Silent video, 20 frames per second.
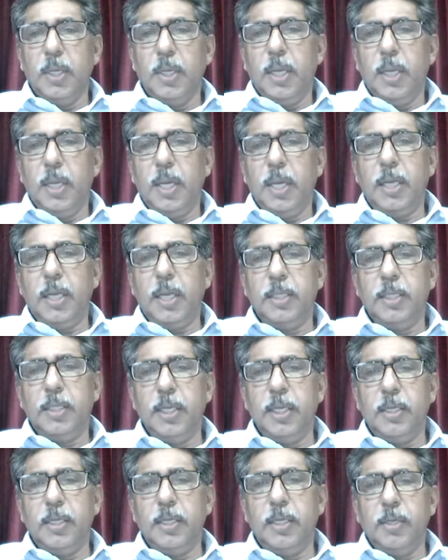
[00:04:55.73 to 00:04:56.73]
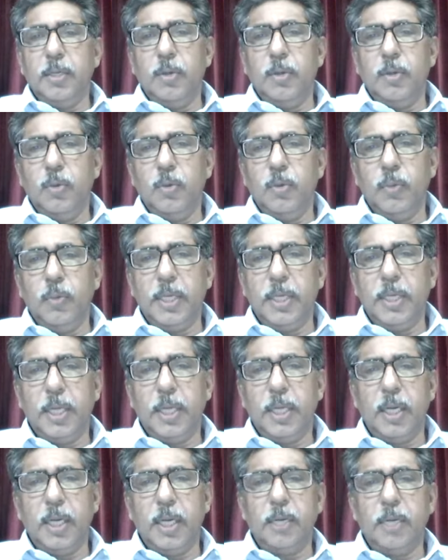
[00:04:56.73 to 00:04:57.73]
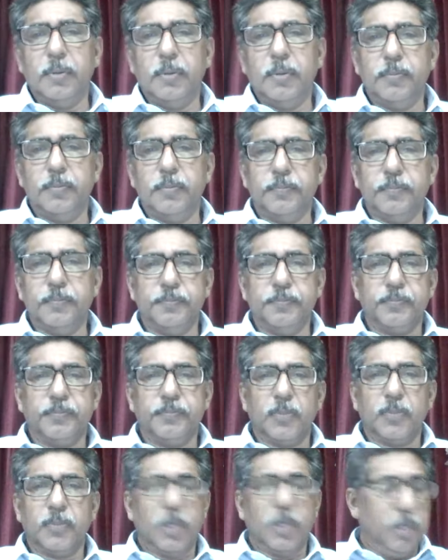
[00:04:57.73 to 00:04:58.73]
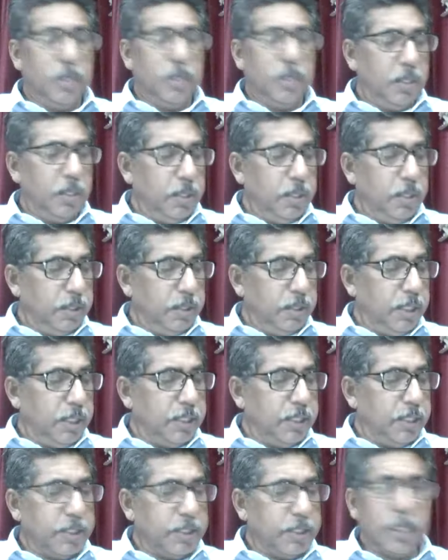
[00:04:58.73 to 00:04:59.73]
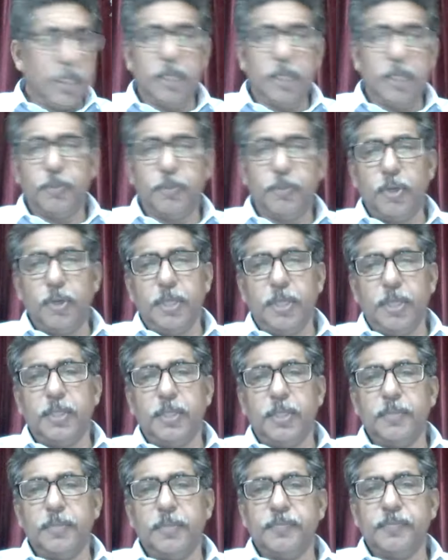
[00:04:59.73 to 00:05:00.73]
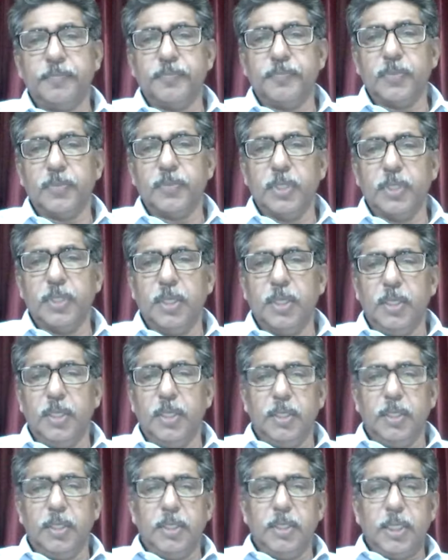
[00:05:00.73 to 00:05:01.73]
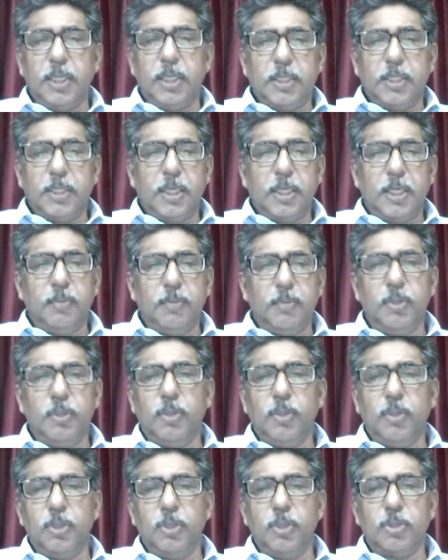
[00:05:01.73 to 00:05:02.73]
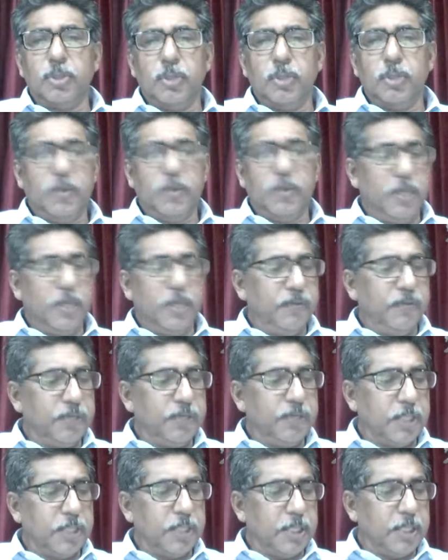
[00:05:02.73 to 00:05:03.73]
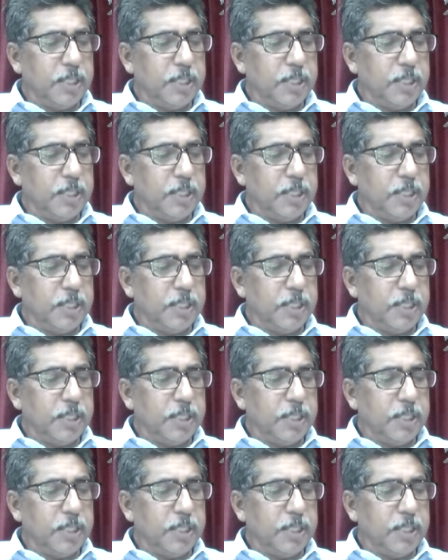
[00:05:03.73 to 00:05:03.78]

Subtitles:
And then we have the second point. That second point also I emphasized